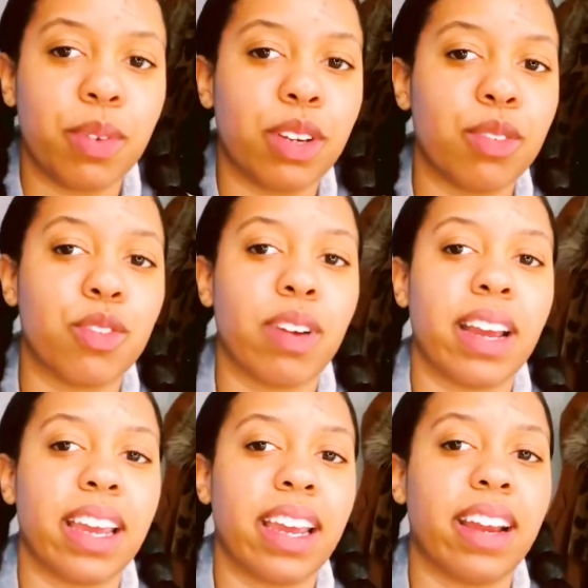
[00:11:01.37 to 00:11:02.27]
want no dry
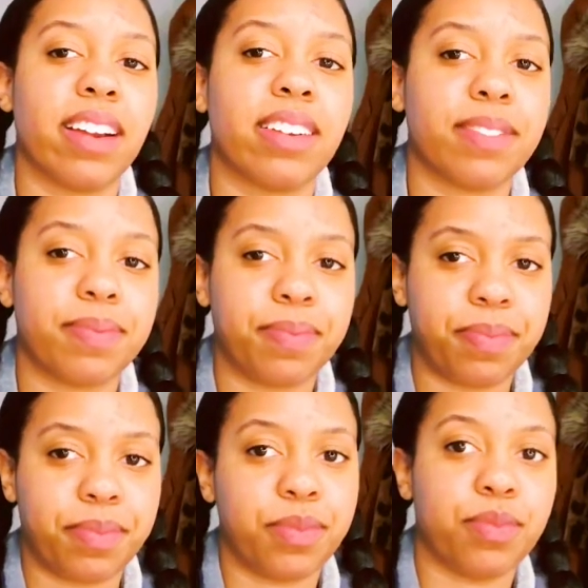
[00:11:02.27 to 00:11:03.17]
hair.
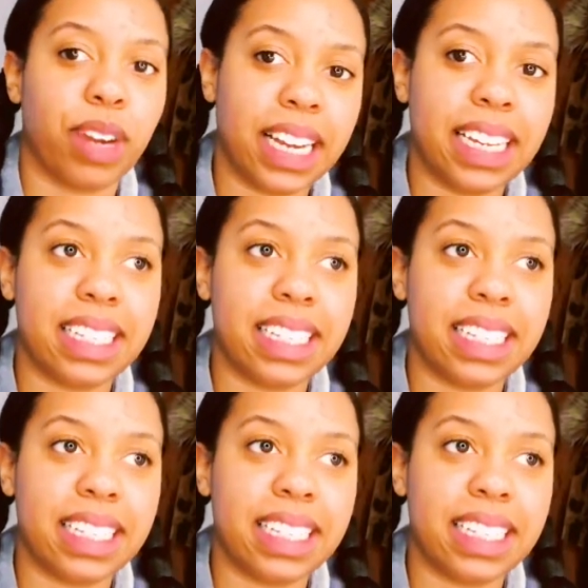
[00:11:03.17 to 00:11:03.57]
8.